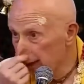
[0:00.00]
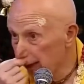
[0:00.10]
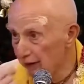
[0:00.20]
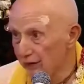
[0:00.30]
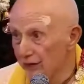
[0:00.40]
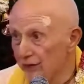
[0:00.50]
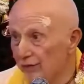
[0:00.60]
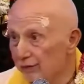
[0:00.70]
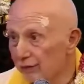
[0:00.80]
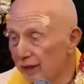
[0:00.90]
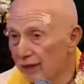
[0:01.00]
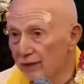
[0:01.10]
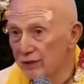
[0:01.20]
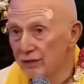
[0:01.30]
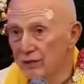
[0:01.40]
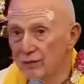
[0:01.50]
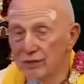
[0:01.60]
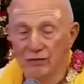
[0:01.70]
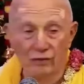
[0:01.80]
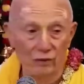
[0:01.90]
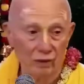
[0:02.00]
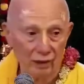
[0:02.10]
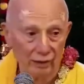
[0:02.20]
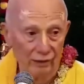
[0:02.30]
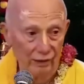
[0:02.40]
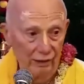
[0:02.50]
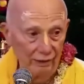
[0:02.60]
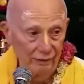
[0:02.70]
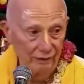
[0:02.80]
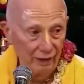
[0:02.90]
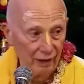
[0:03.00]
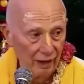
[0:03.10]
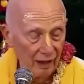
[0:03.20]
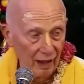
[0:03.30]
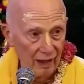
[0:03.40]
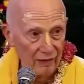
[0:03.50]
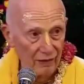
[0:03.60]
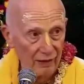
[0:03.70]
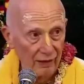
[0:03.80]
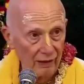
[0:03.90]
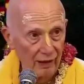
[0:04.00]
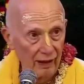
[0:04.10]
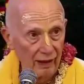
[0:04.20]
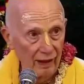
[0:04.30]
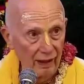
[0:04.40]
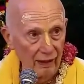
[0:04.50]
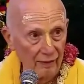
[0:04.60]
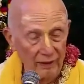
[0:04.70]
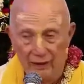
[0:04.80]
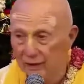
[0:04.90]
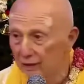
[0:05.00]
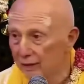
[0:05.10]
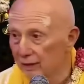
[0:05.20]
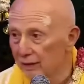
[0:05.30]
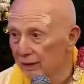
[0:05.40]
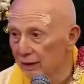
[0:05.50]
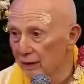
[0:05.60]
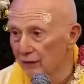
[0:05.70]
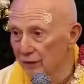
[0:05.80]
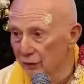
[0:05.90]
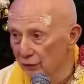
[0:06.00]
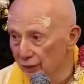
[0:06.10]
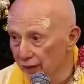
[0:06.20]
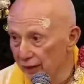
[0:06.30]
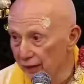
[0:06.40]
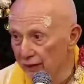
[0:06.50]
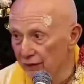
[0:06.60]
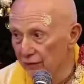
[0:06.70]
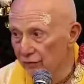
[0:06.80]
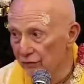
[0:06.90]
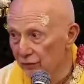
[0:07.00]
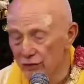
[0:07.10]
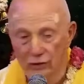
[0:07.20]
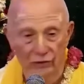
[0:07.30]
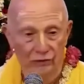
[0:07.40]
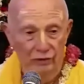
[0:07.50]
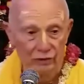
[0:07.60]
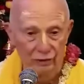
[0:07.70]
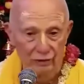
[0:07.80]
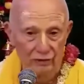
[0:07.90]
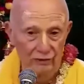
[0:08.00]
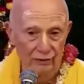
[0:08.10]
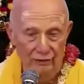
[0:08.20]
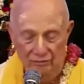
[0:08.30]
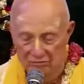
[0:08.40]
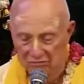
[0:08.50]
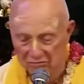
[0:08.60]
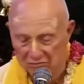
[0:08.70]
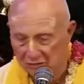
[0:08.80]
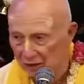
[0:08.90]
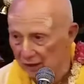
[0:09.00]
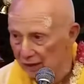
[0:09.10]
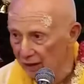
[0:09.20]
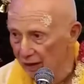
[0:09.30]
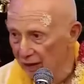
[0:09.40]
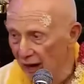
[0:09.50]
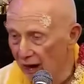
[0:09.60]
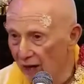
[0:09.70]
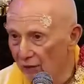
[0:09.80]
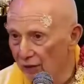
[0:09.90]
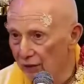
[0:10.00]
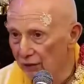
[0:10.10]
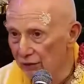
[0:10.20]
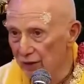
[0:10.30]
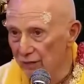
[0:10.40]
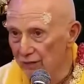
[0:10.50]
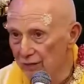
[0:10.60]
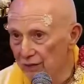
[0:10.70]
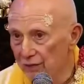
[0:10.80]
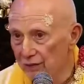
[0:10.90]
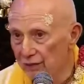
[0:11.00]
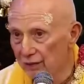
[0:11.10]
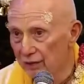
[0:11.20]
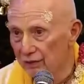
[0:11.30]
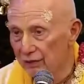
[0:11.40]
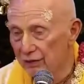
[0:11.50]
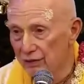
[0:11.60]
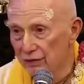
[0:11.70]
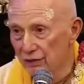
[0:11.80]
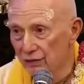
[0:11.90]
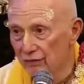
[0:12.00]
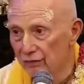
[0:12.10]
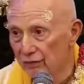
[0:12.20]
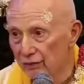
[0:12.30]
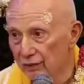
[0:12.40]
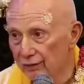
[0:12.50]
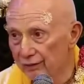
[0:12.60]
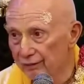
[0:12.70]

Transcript: is meant simply for one thing, as an element of ingredient for service. That's all. And how we use that material energy to serve the Lord